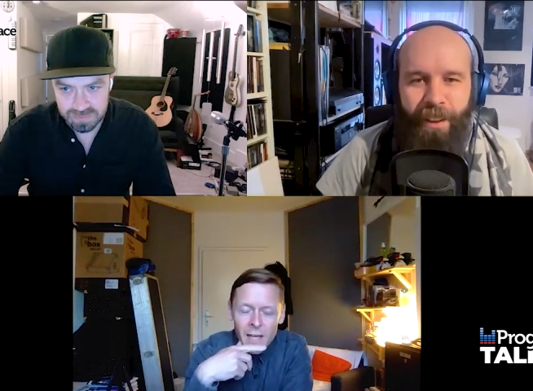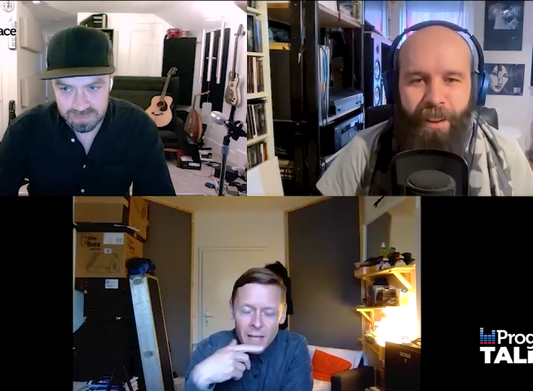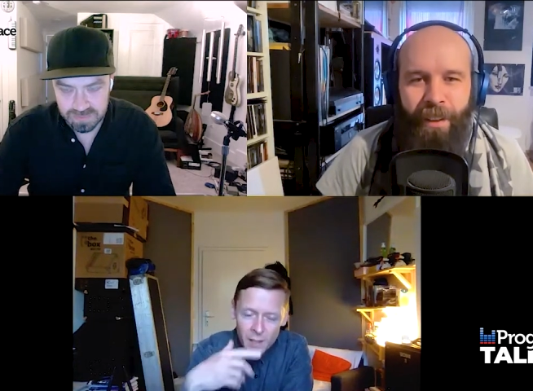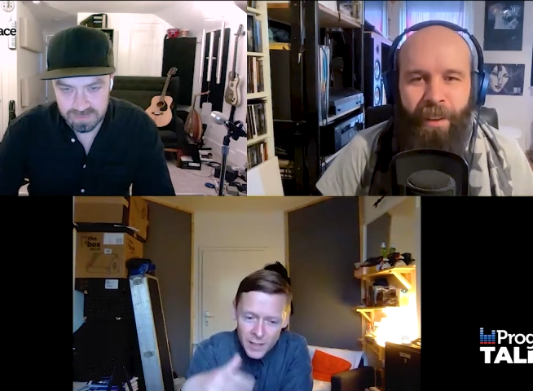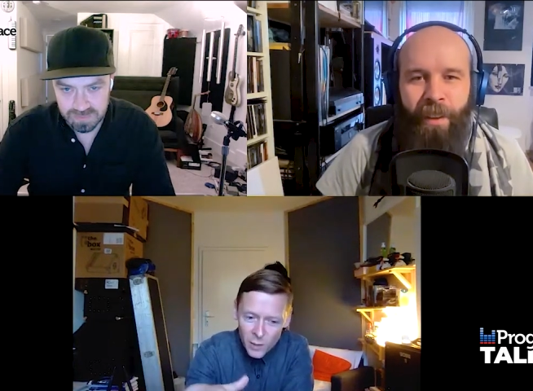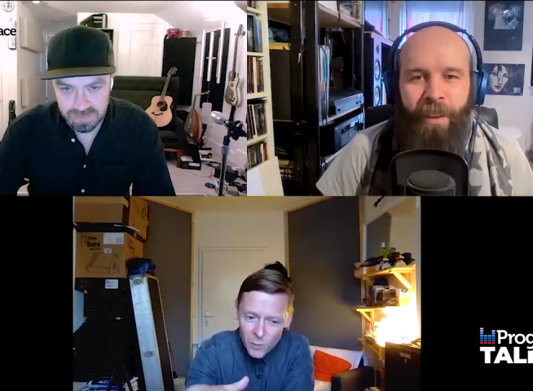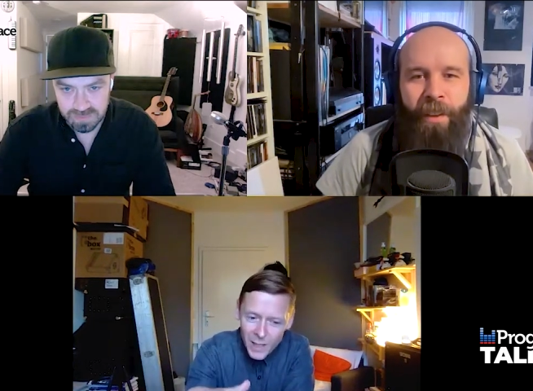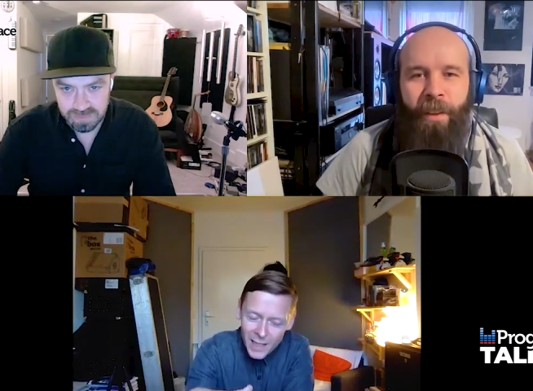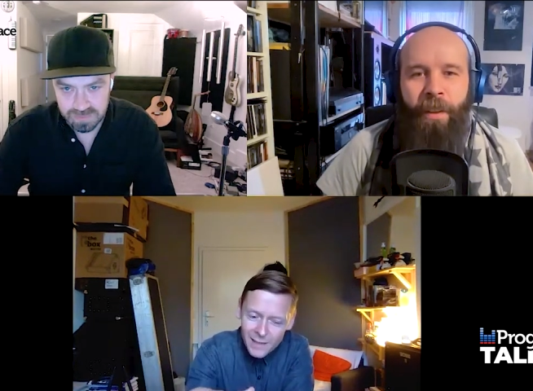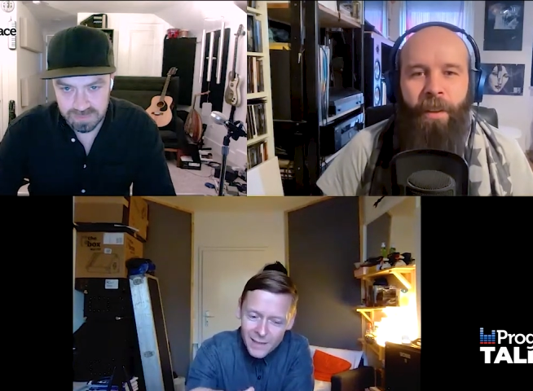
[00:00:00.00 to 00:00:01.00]
Speaker 1: you know, we
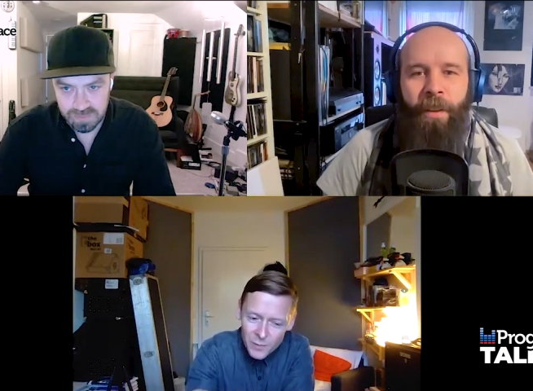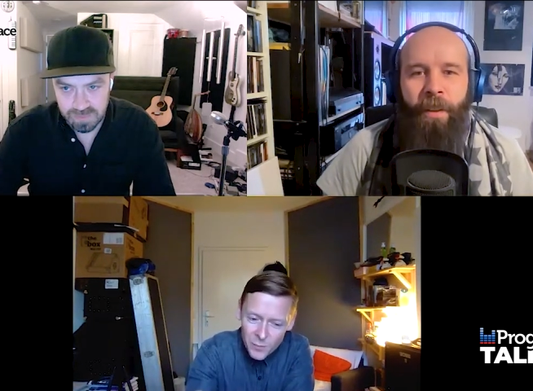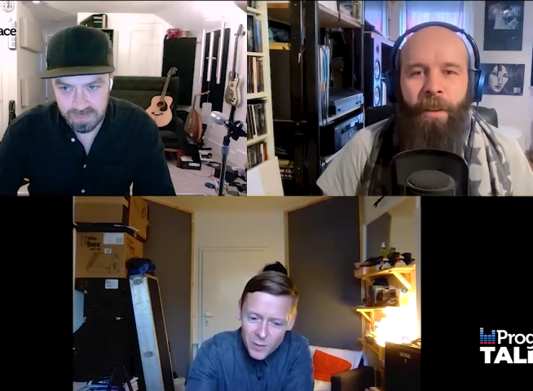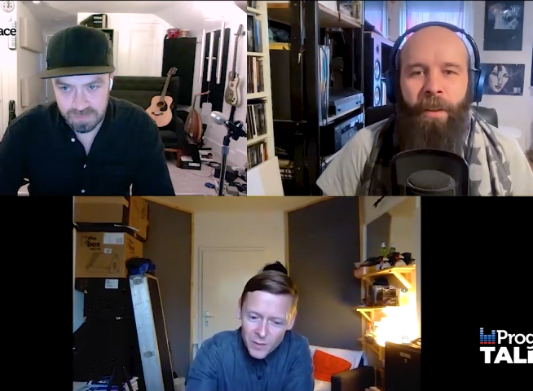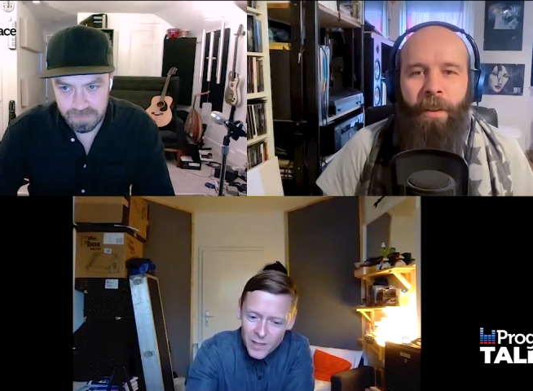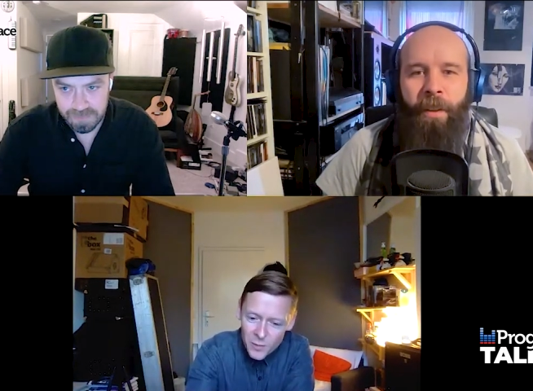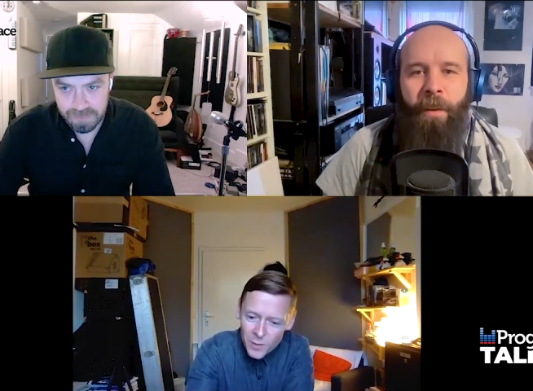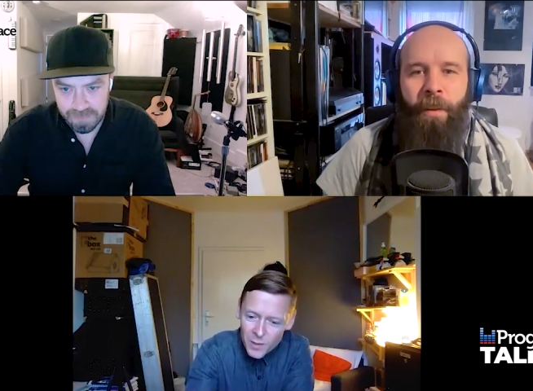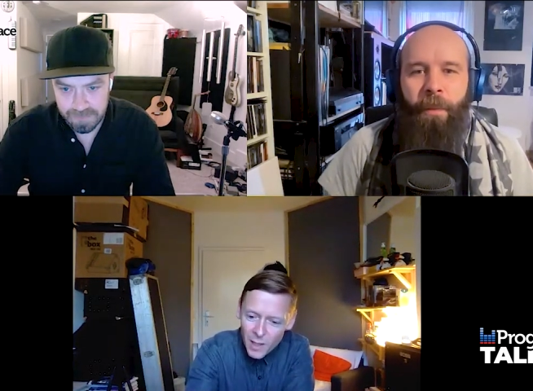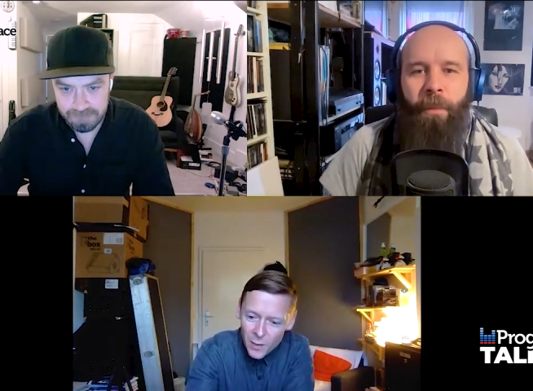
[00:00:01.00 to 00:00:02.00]
had these few days with
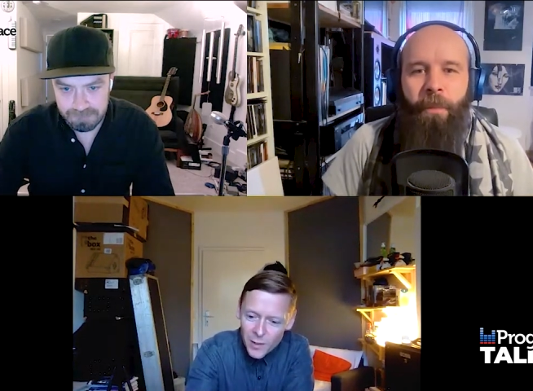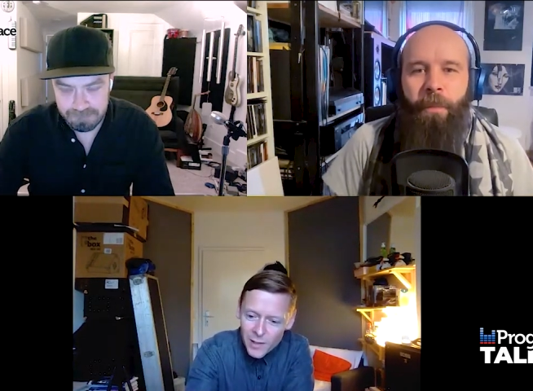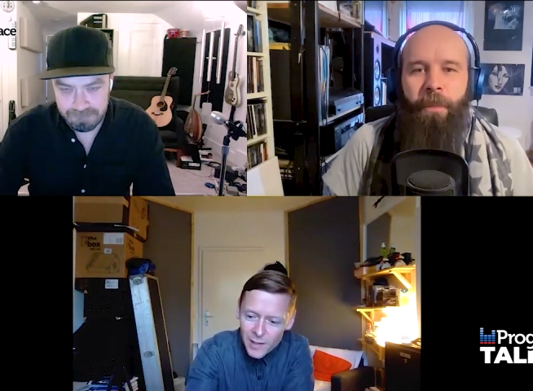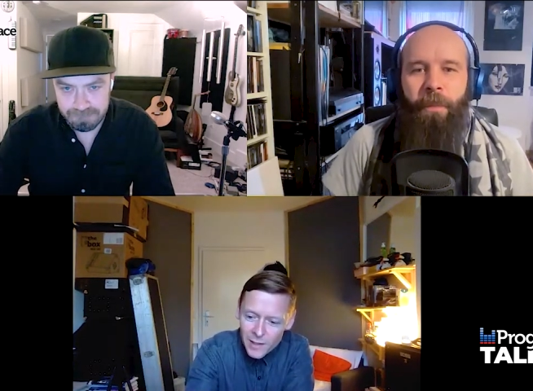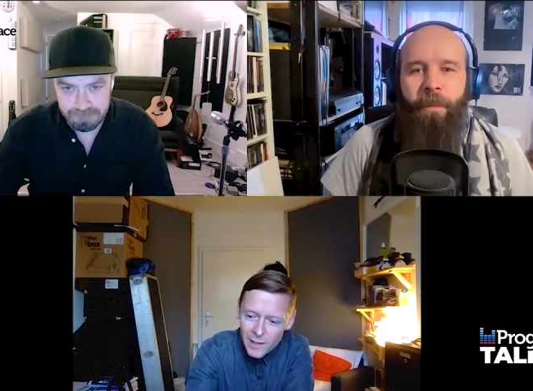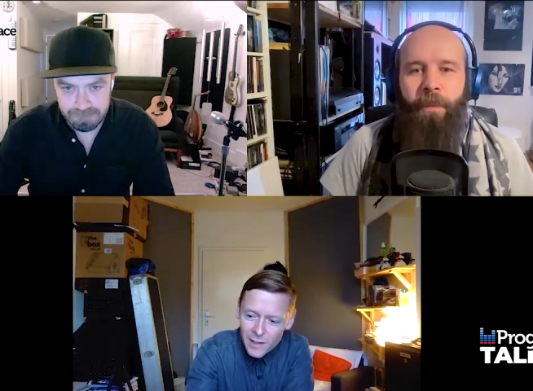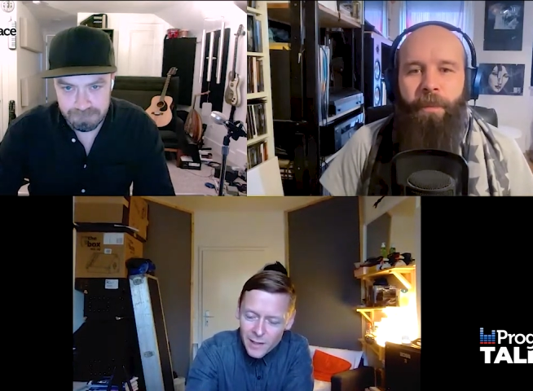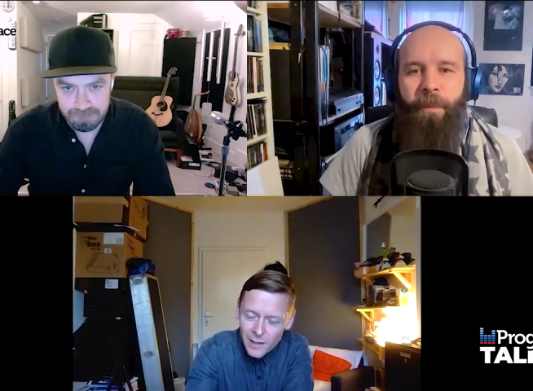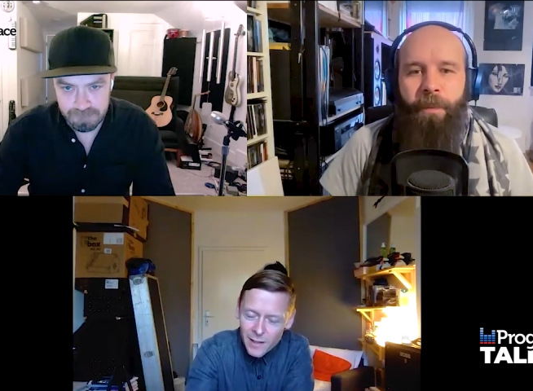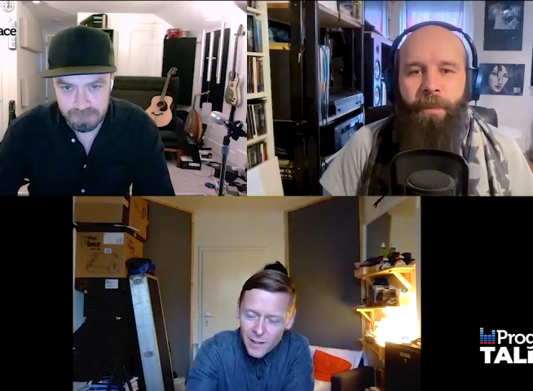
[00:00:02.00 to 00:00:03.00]
Chloe
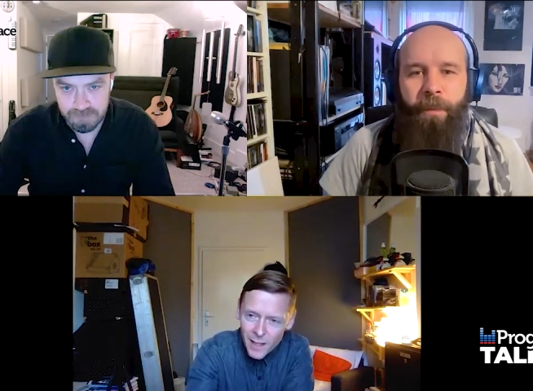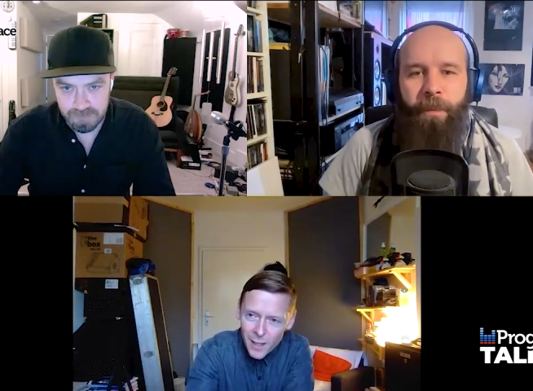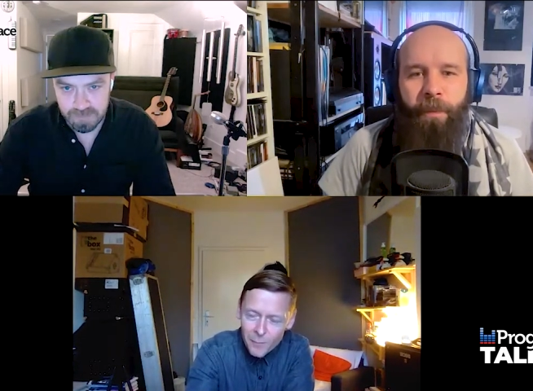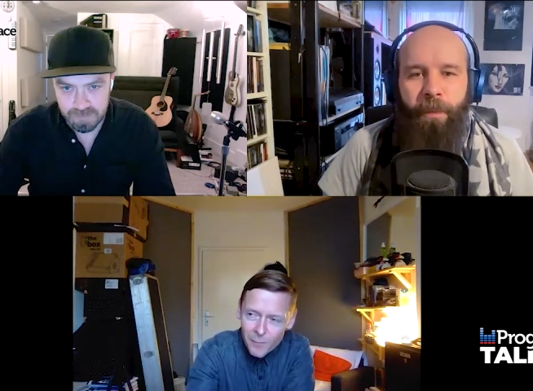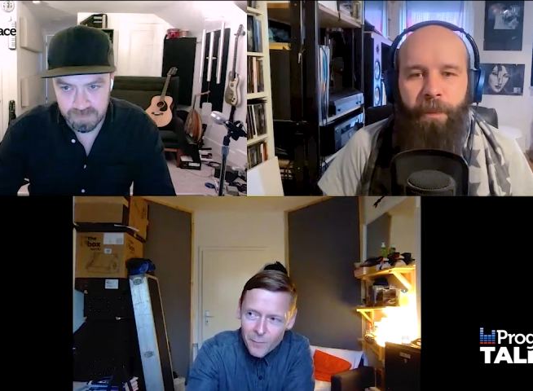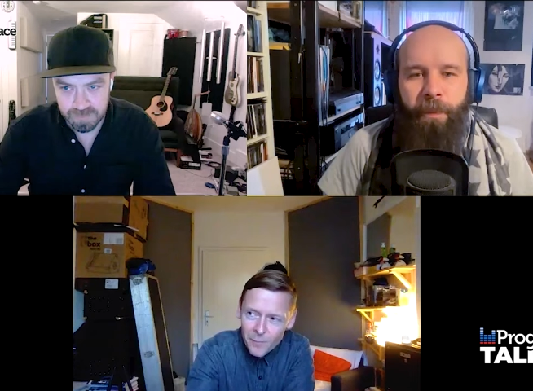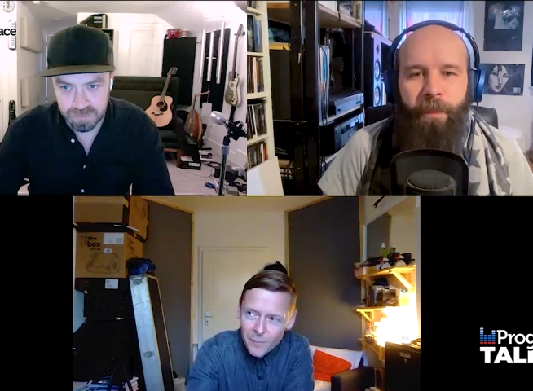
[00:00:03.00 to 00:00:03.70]
um,